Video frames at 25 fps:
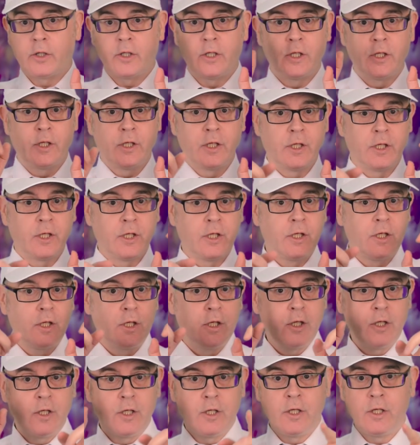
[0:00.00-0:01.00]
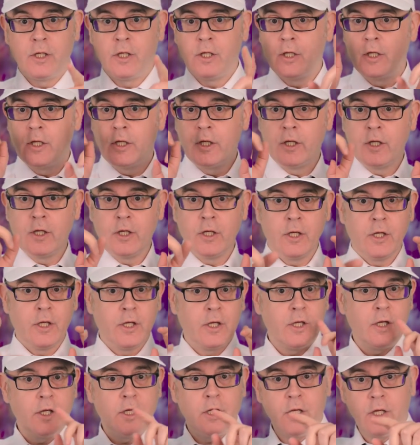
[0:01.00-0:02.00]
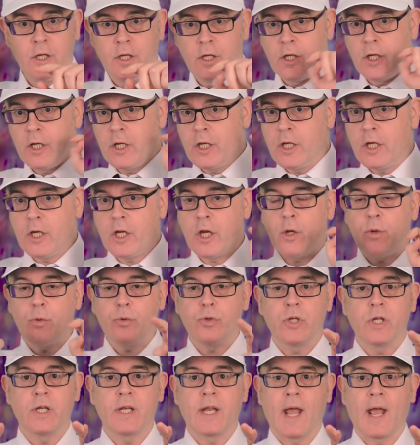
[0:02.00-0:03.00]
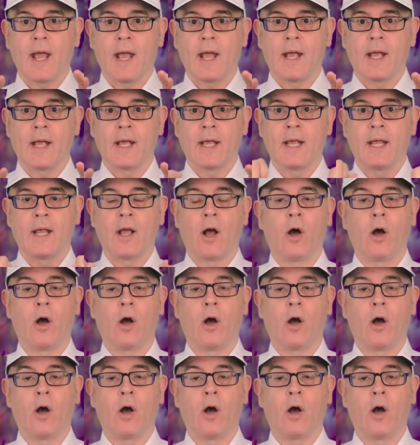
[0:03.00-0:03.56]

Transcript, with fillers: you today?